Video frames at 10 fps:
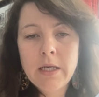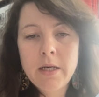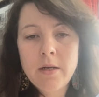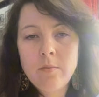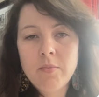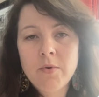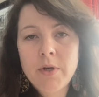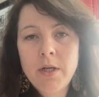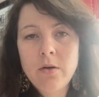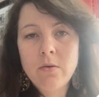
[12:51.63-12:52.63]
And I'm
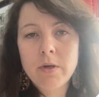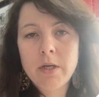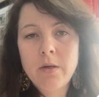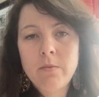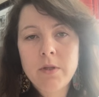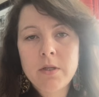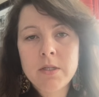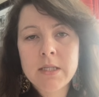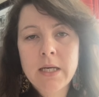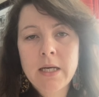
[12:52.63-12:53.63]
pretty okay with
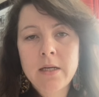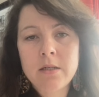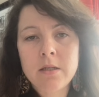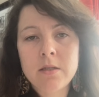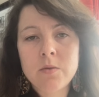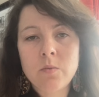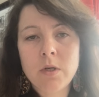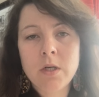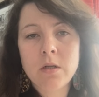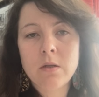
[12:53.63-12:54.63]
this ad as
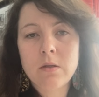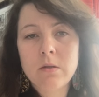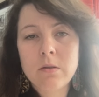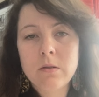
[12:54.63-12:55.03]
well.